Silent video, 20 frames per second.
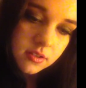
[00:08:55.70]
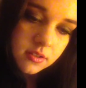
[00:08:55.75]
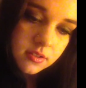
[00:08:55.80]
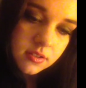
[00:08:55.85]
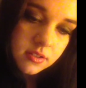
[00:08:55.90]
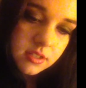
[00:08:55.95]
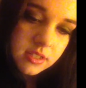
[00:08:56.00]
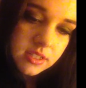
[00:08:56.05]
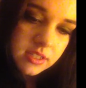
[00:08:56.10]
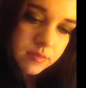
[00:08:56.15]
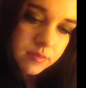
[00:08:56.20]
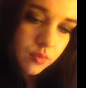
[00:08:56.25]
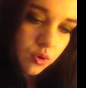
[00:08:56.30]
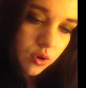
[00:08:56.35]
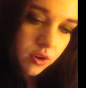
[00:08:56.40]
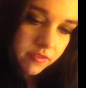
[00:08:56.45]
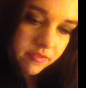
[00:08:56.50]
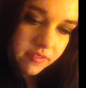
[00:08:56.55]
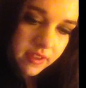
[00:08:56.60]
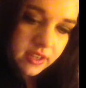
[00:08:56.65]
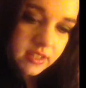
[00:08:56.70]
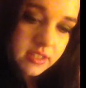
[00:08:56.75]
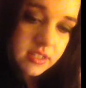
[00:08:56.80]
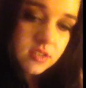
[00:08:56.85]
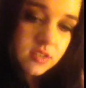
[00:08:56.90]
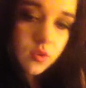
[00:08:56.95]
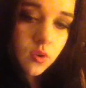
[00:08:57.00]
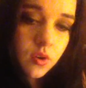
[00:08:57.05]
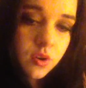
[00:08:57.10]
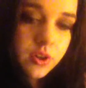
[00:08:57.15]
dysmorphic
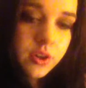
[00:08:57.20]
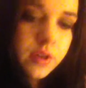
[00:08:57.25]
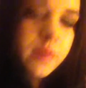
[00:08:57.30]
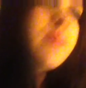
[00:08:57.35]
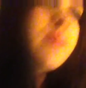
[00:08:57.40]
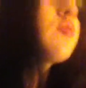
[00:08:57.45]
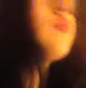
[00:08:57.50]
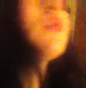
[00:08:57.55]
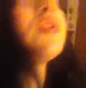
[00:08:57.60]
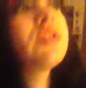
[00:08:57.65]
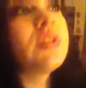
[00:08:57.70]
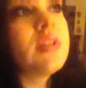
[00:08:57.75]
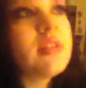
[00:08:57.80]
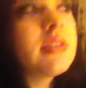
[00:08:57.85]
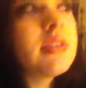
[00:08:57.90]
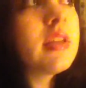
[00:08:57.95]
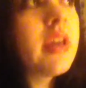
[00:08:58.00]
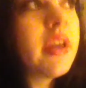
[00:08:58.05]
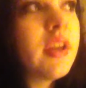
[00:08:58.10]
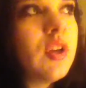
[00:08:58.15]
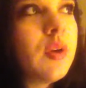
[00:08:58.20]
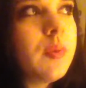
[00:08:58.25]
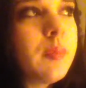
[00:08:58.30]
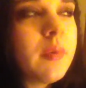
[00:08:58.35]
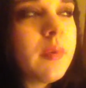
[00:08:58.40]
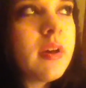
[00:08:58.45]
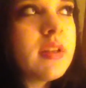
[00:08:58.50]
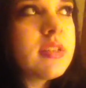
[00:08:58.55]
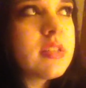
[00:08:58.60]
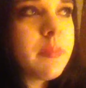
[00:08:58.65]
disorder, which is like
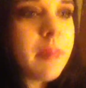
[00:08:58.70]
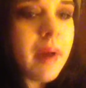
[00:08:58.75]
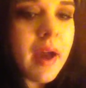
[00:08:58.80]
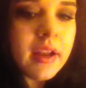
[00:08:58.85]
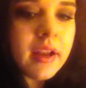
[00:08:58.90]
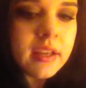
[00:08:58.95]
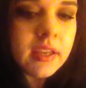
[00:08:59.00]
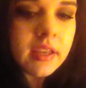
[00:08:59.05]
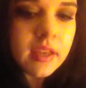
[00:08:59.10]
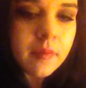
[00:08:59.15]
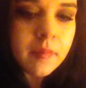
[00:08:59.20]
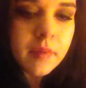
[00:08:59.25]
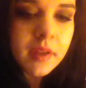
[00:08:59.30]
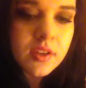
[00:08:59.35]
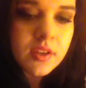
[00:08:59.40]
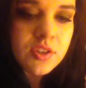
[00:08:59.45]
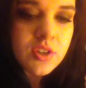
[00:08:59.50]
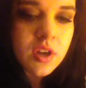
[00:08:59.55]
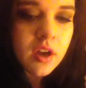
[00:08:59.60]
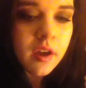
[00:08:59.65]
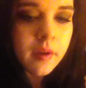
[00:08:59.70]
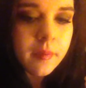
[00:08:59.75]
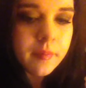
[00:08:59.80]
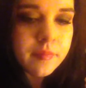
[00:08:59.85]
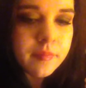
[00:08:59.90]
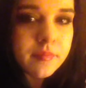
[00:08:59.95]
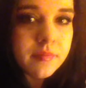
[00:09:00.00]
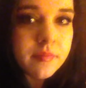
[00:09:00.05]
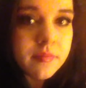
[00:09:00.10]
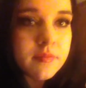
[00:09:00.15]
it's a body image
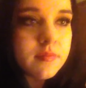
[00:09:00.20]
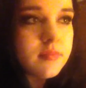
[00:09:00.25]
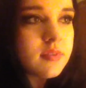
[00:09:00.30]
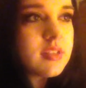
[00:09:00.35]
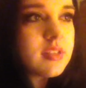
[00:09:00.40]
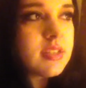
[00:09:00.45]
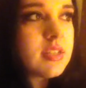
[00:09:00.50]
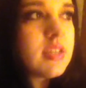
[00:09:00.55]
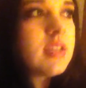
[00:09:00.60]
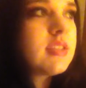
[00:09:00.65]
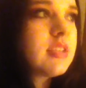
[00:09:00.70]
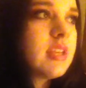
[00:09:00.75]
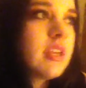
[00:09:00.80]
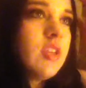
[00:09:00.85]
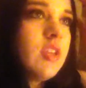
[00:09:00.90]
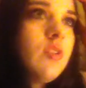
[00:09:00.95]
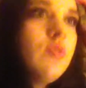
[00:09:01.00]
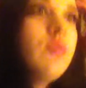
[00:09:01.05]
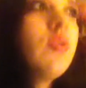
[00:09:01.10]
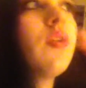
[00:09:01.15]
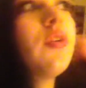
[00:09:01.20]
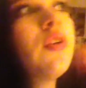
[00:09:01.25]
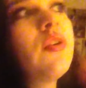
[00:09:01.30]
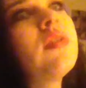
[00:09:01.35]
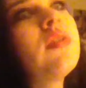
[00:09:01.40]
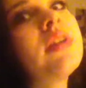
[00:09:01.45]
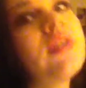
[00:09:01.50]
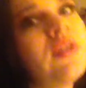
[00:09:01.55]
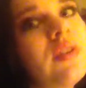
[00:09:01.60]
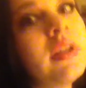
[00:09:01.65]
disease. Like, you're
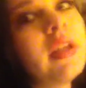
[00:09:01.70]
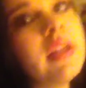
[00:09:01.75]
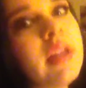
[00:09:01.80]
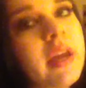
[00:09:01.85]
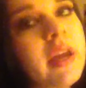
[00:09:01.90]
literally, like,